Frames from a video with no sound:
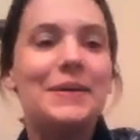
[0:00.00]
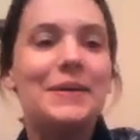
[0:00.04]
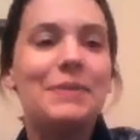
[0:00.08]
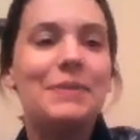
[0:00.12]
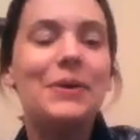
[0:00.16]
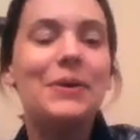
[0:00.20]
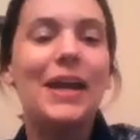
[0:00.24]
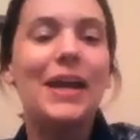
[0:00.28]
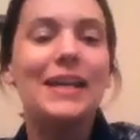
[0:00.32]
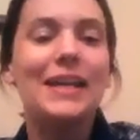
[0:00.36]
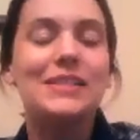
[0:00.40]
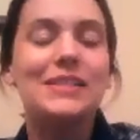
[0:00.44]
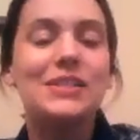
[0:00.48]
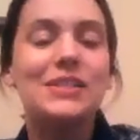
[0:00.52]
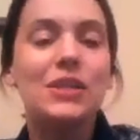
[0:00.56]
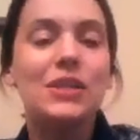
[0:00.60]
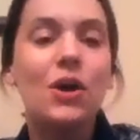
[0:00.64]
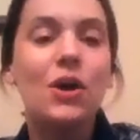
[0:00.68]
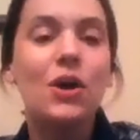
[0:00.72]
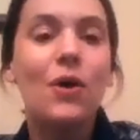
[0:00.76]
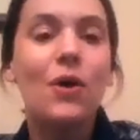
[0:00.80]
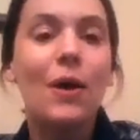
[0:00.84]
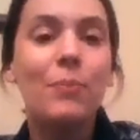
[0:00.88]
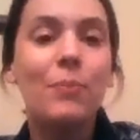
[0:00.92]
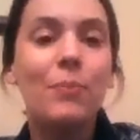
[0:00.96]
Okay,
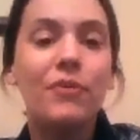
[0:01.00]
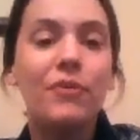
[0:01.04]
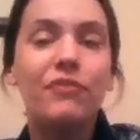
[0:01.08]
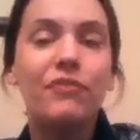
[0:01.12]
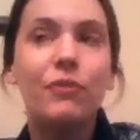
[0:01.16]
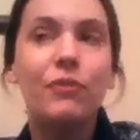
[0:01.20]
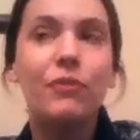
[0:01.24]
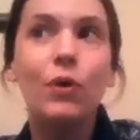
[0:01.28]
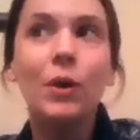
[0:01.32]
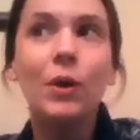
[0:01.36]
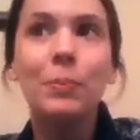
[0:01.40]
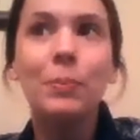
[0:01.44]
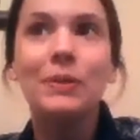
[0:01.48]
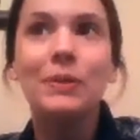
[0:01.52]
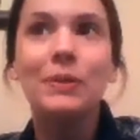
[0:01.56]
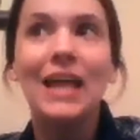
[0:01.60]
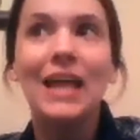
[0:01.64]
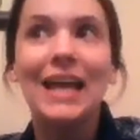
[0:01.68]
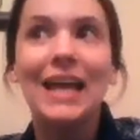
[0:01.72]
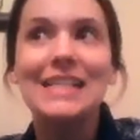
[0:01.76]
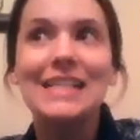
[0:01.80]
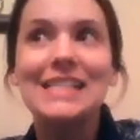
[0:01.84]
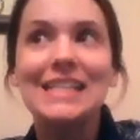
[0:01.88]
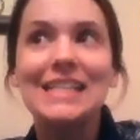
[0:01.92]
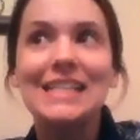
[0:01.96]
so before
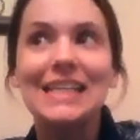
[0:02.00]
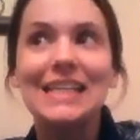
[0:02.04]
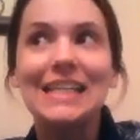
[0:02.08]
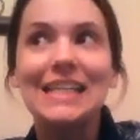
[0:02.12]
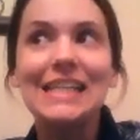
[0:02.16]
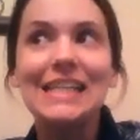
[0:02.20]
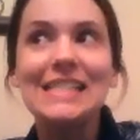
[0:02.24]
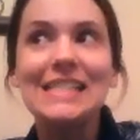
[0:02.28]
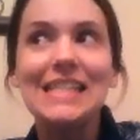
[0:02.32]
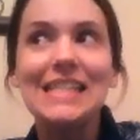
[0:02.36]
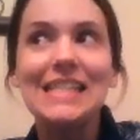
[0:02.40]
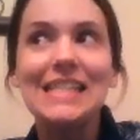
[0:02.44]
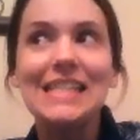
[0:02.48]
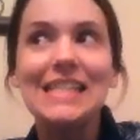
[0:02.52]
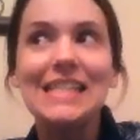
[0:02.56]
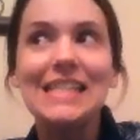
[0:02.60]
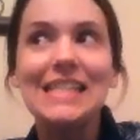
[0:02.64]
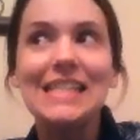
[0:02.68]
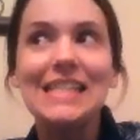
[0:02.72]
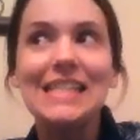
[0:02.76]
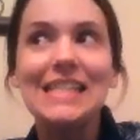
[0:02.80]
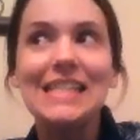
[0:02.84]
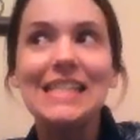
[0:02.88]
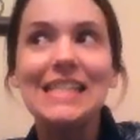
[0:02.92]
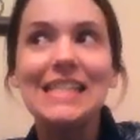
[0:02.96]
Plexus,
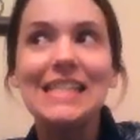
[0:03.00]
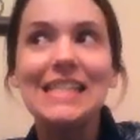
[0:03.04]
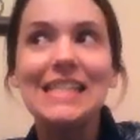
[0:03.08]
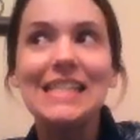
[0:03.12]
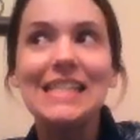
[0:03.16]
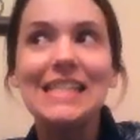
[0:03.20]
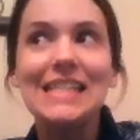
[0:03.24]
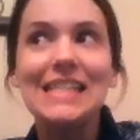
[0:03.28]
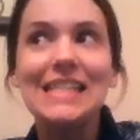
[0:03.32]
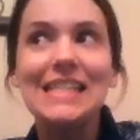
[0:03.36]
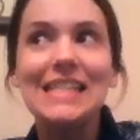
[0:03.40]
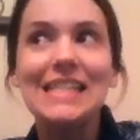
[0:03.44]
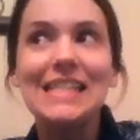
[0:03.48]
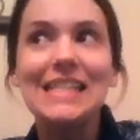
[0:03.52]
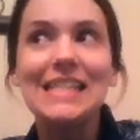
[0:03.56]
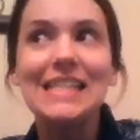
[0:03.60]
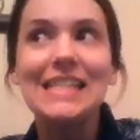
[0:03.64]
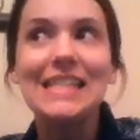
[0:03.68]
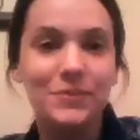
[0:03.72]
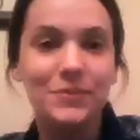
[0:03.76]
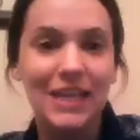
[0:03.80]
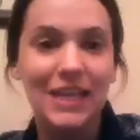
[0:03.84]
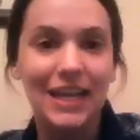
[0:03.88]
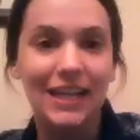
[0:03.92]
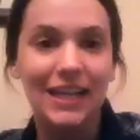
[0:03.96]
I ran an
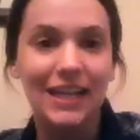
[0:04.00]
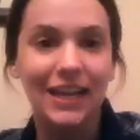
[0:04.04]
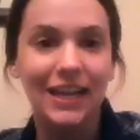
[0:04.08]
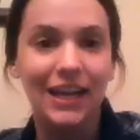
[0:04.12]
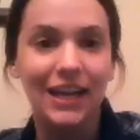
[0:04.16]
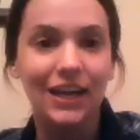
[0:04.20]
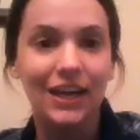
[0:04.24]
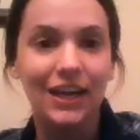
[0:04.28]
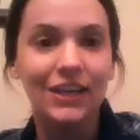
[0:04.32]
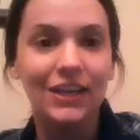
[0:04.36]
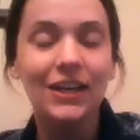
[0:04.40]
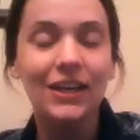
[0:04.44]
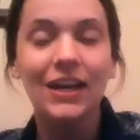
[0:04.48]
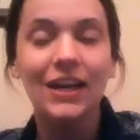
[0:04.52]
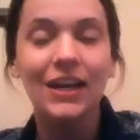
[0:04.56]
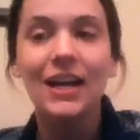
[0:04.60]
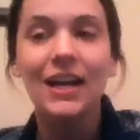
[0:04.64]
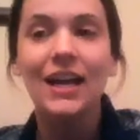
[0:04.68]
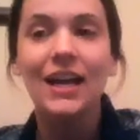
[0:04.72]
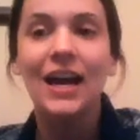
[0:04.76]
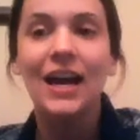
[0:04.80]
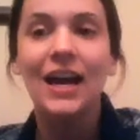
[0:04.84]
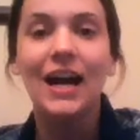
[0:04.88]
in-home daycare.